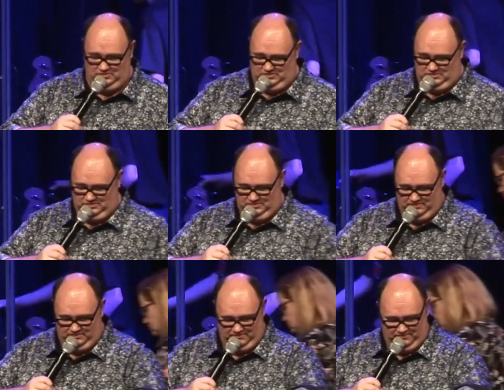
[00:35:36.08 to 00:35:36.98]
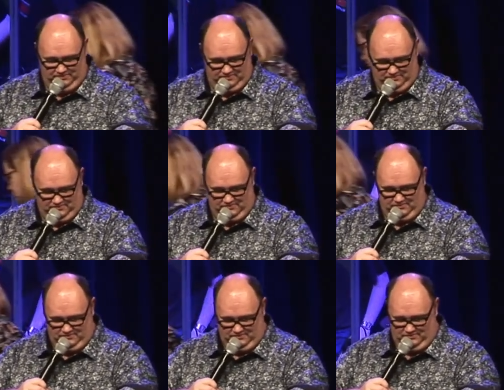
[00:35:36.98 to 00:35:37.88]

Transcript: No one is speaking in this clip.